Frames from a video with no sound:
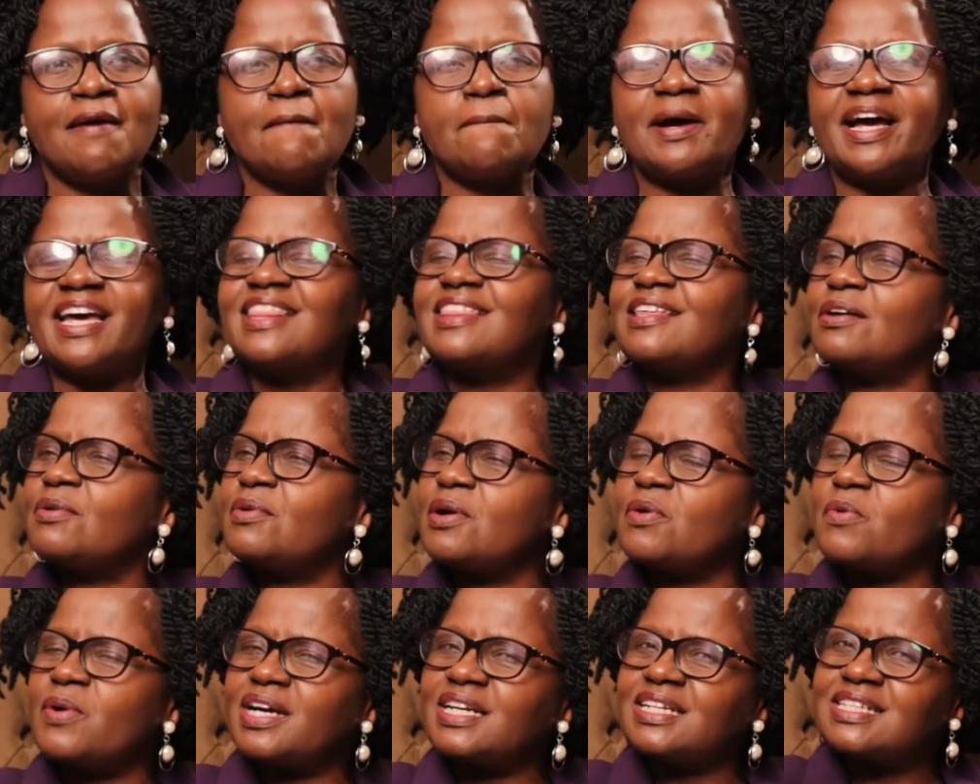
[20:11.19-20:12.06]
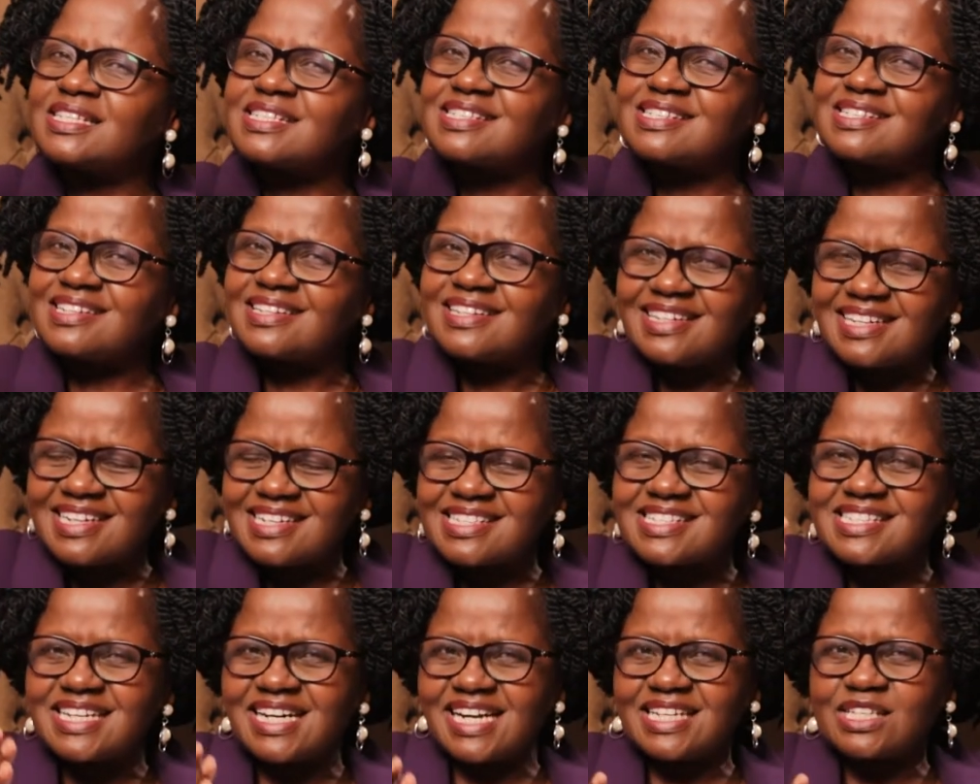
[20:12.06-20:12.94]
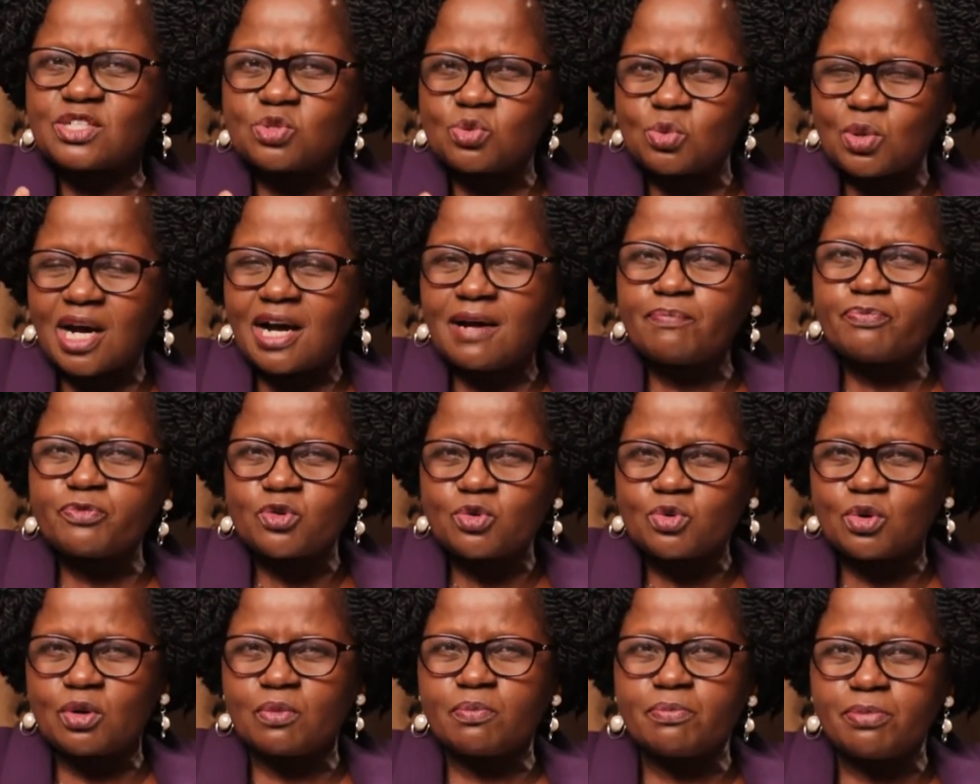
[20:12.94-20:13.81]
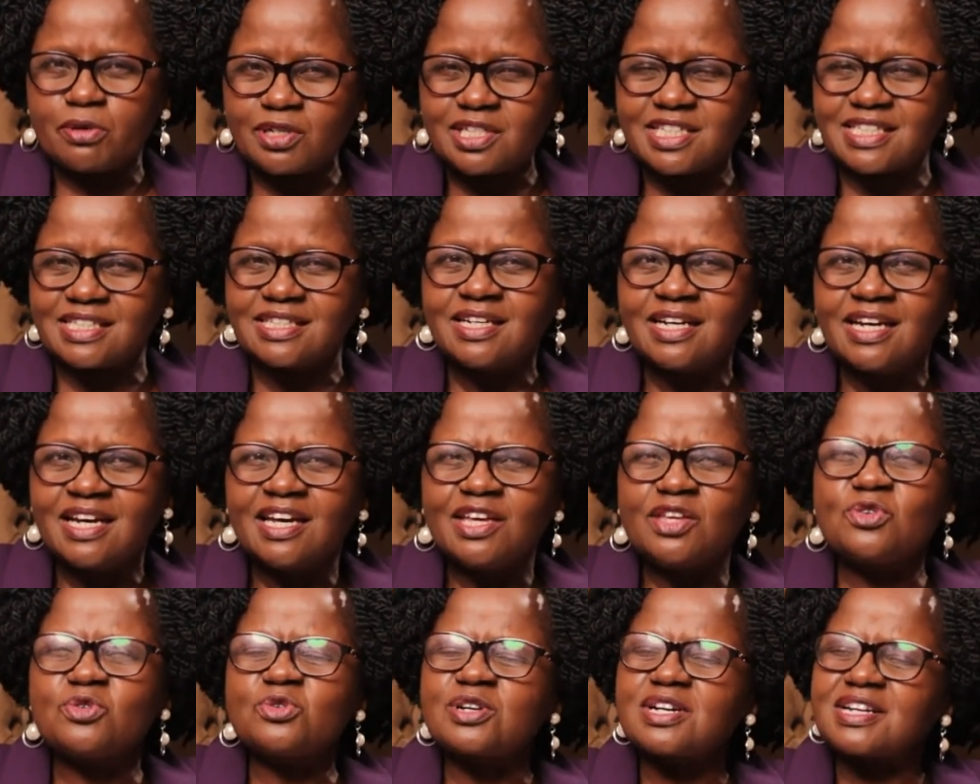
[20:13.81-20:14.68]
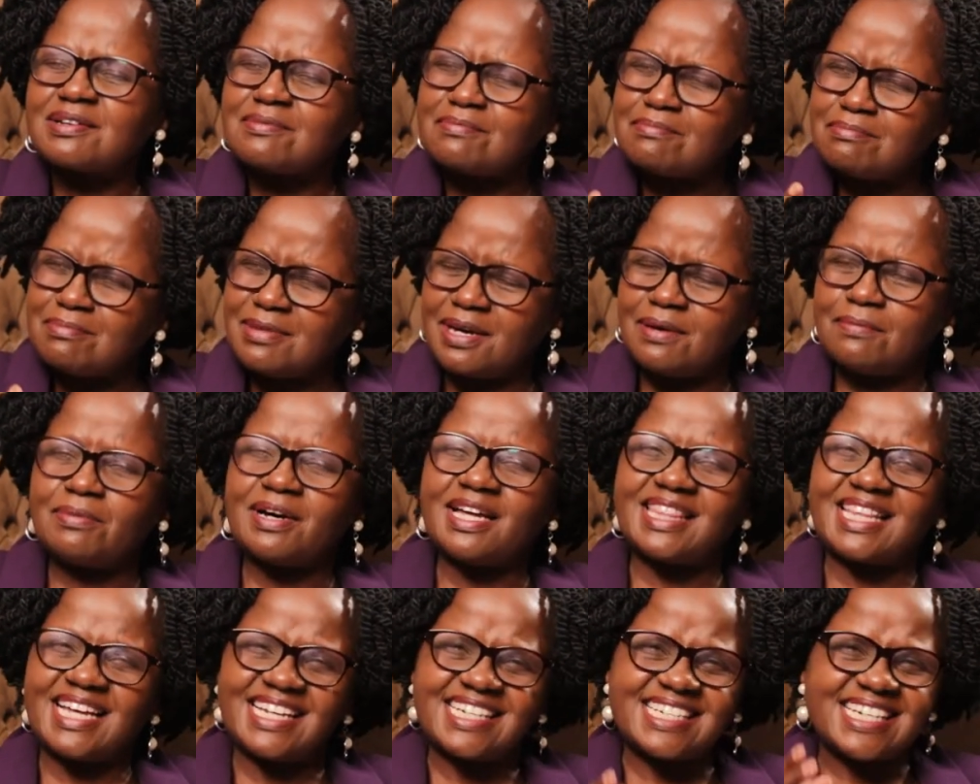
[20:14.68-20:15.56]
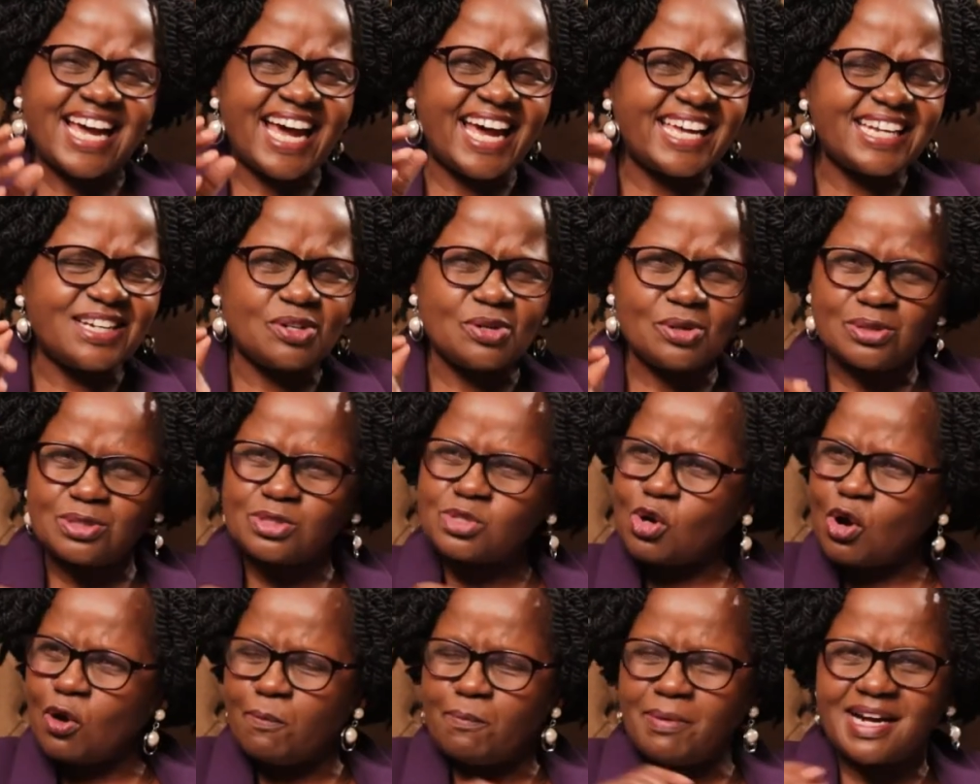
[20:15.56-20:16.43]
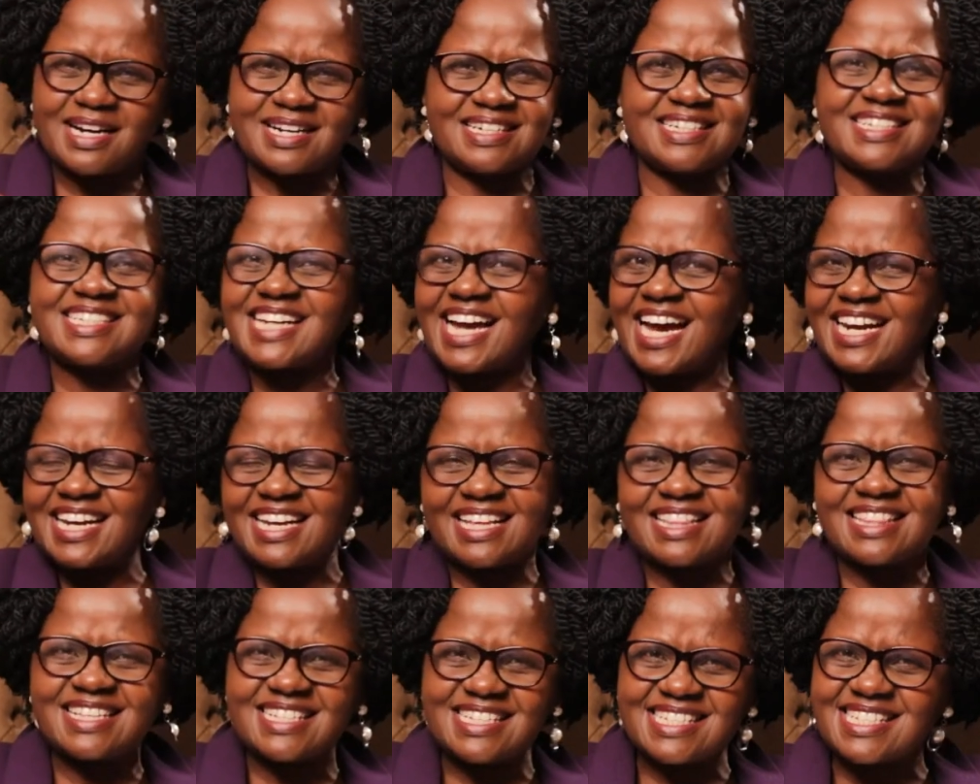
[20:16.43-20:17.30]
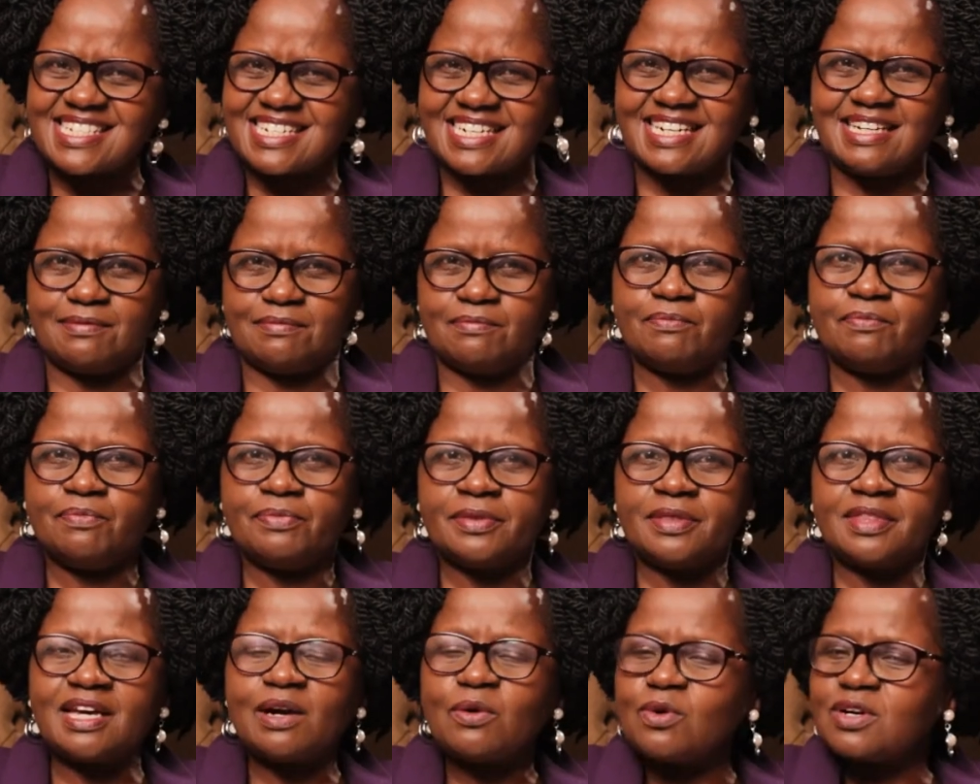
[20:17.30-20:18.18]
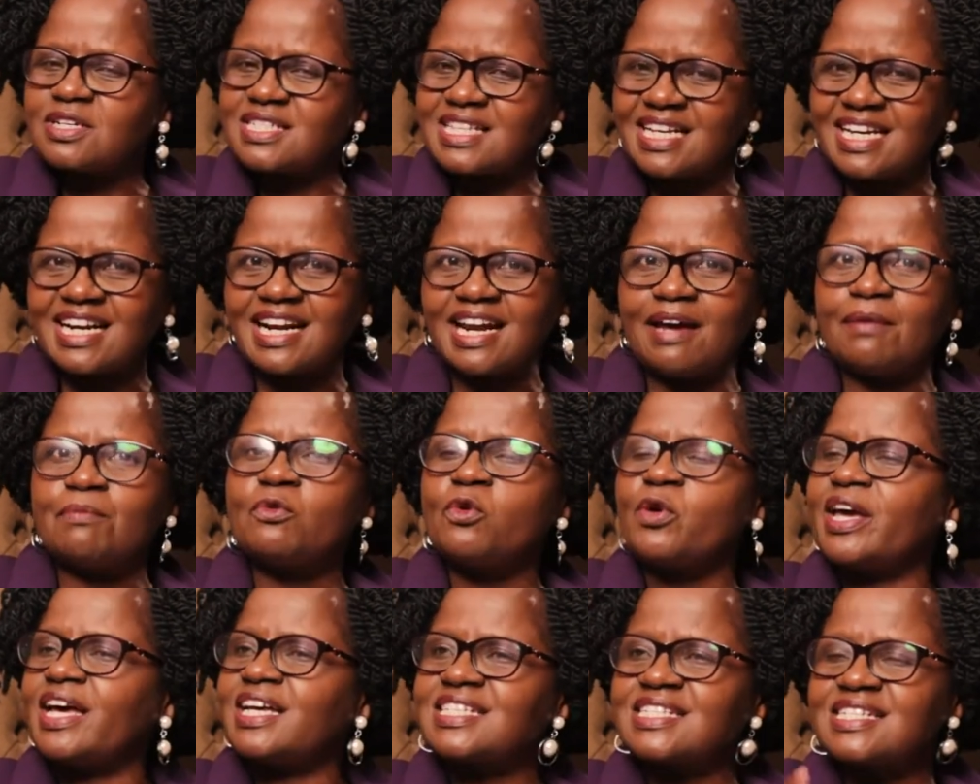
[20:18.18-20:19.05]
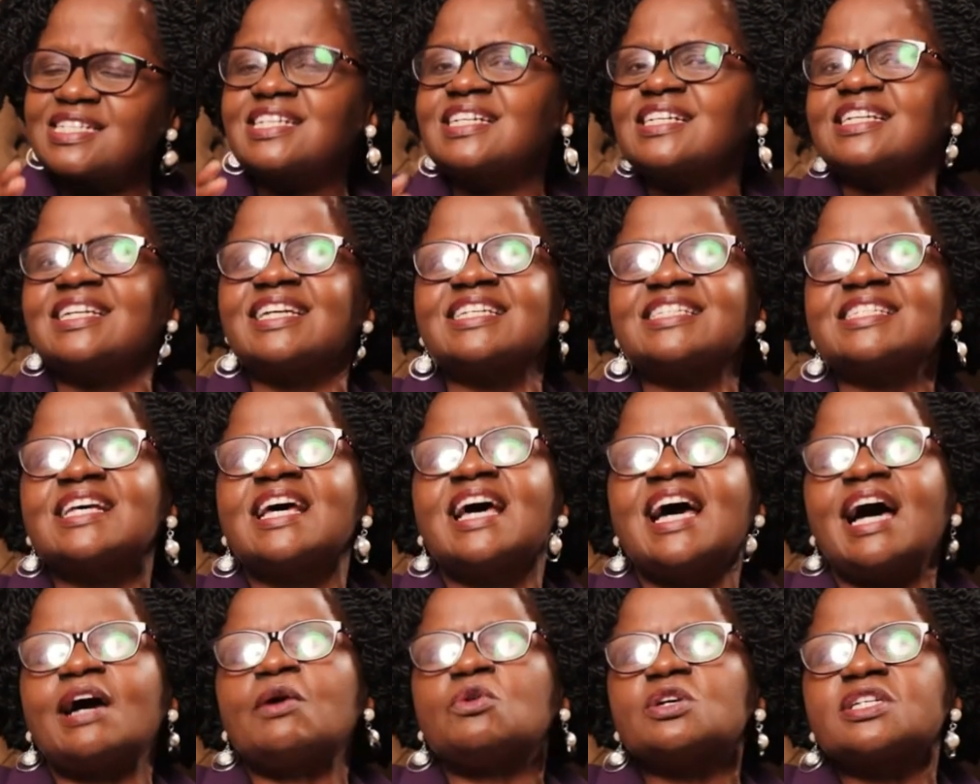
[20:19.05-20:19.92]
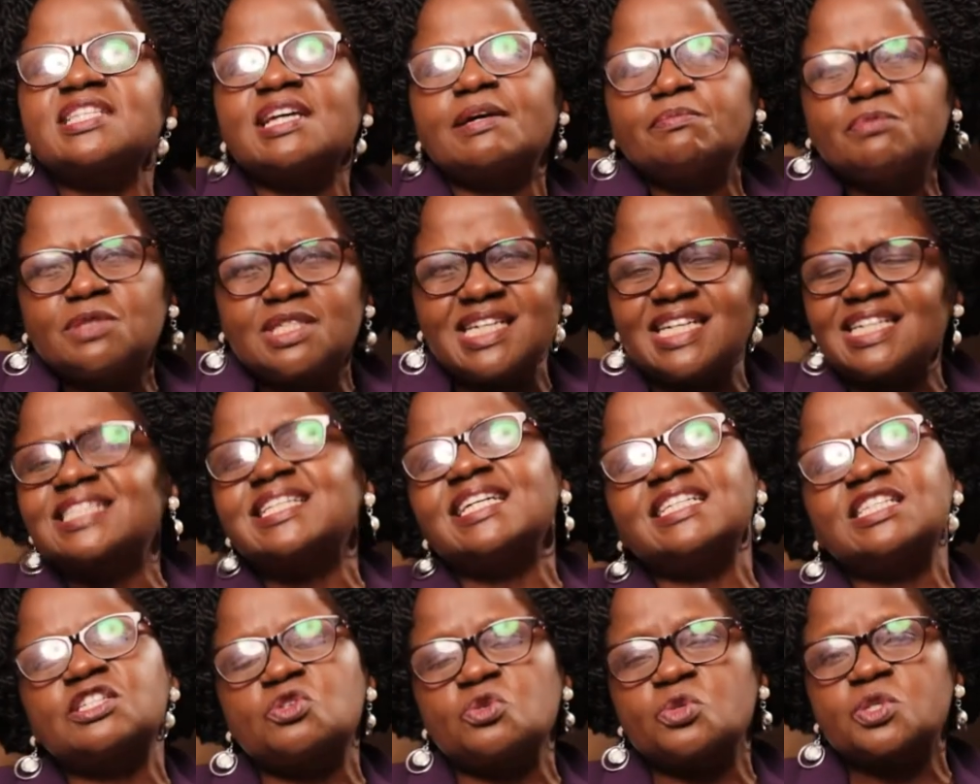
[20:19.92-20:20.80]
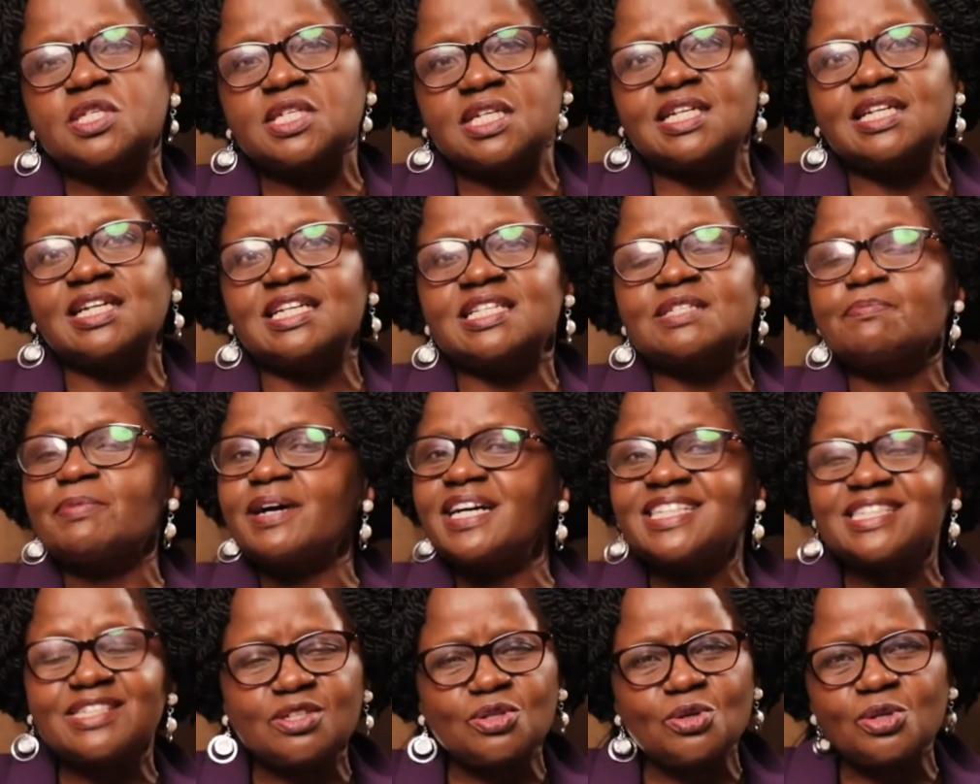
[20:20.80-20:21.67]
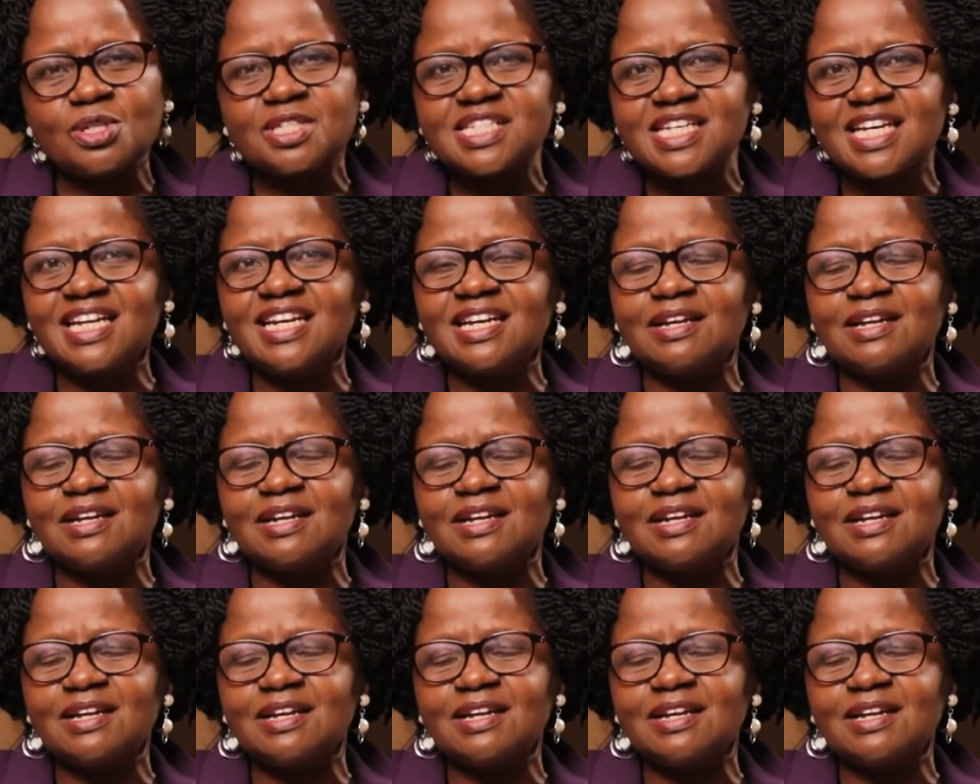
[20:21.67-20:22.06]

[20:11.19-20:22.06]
By the way, when sickness tries to come to your body, you remember that I don't operate under this realm. There was a realm where sickness, I was subjected to sickness, but not